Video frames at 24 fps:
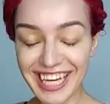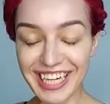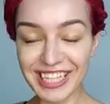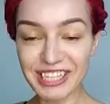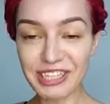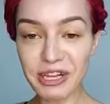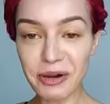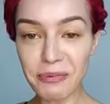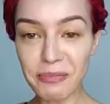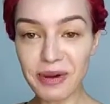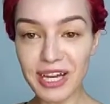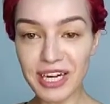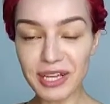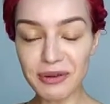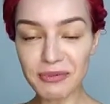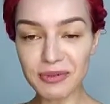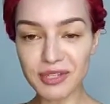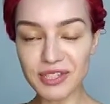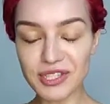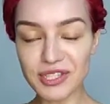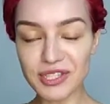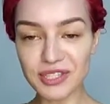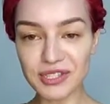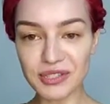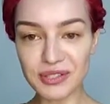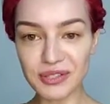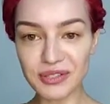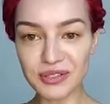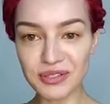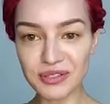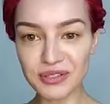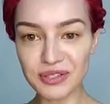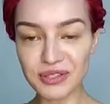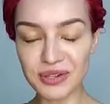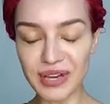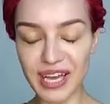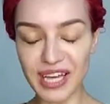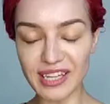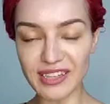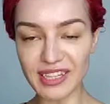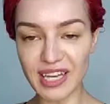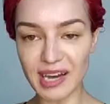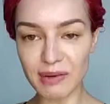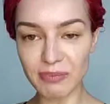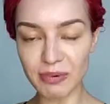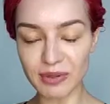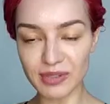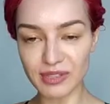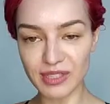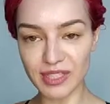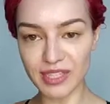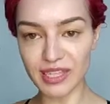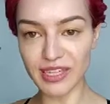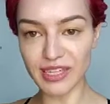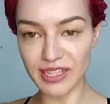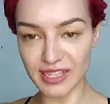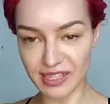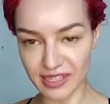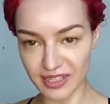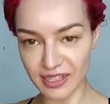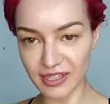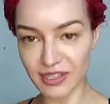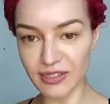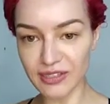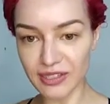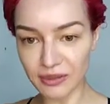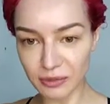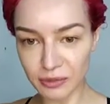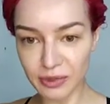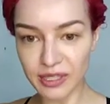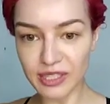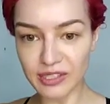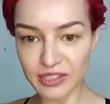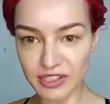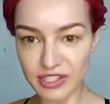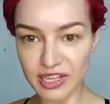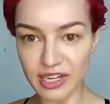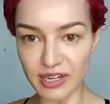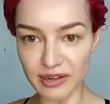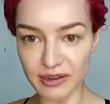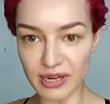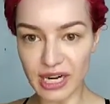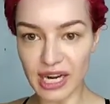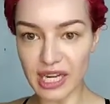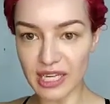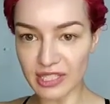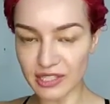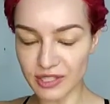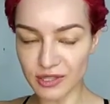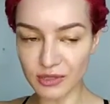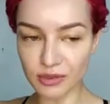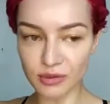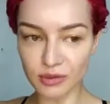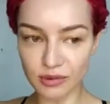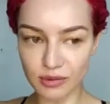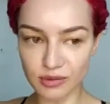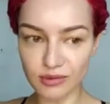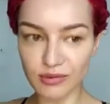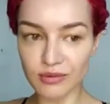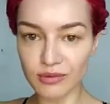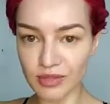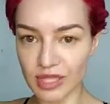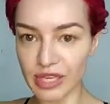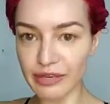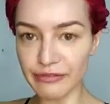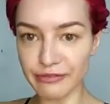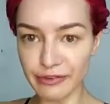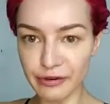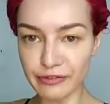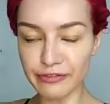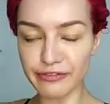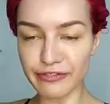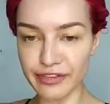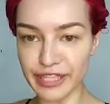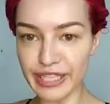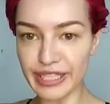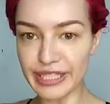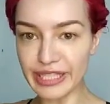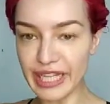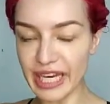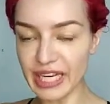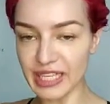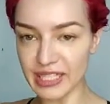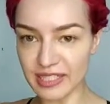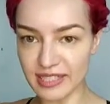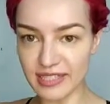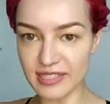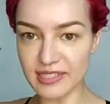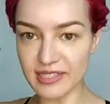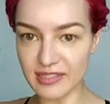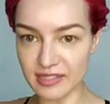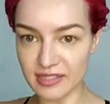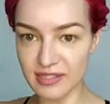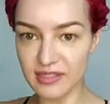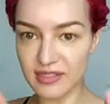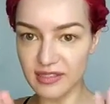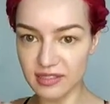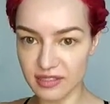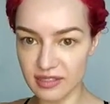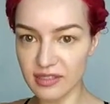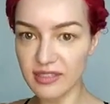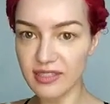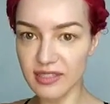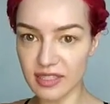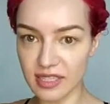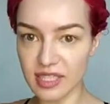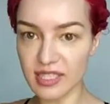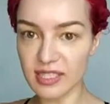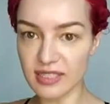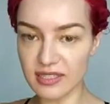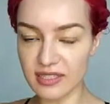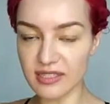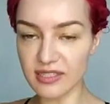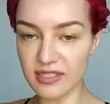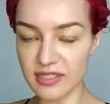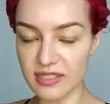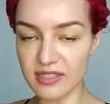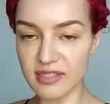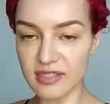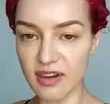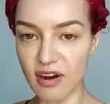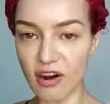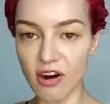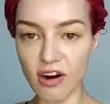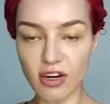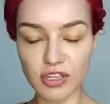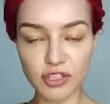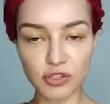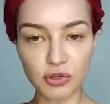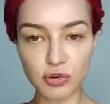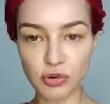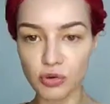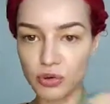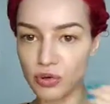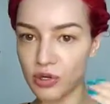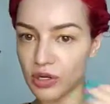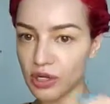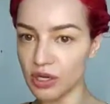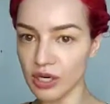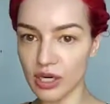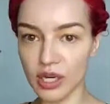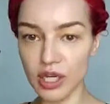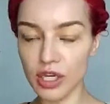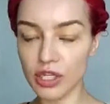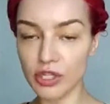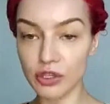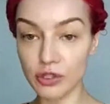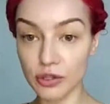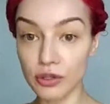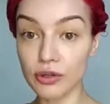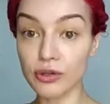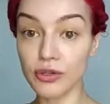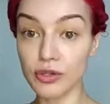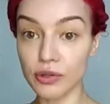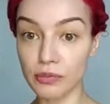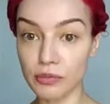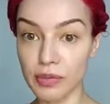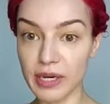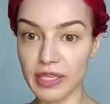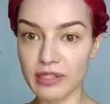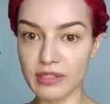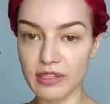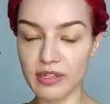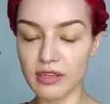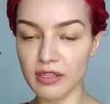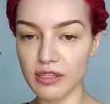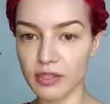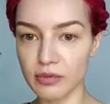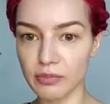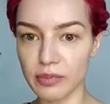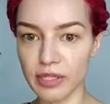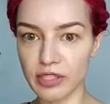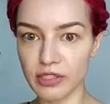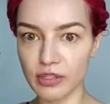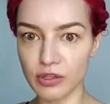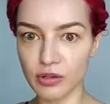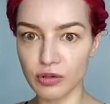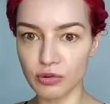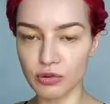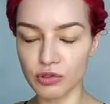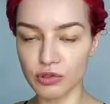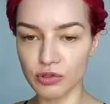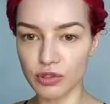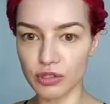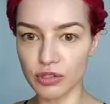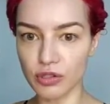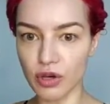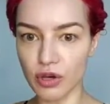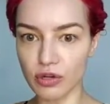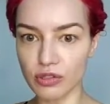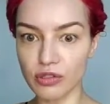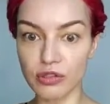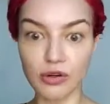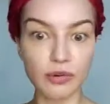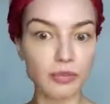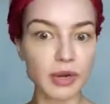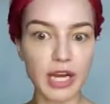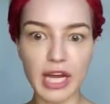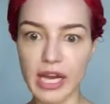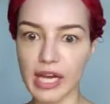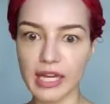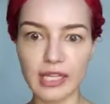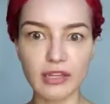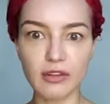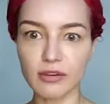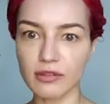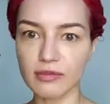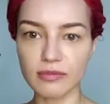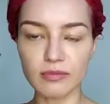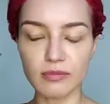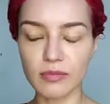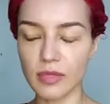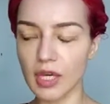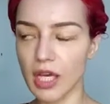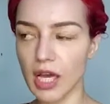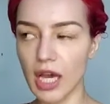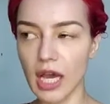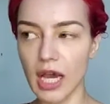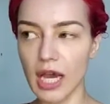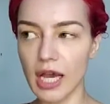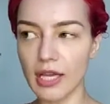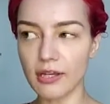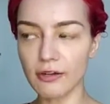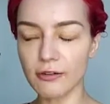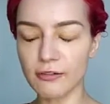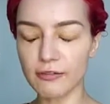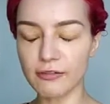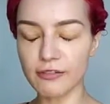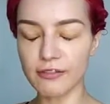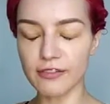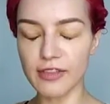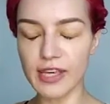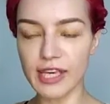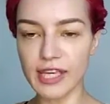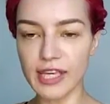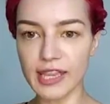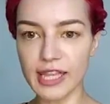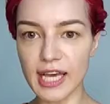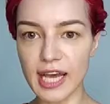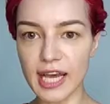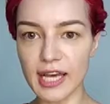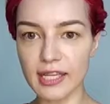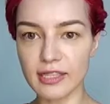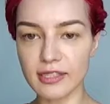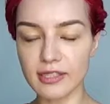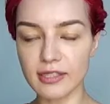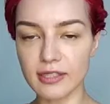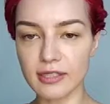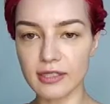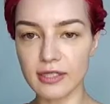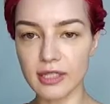nobody wants to end up on the wheelchair, right? So if you feel that it's hardcore, you better go to the doctor. But I don't think that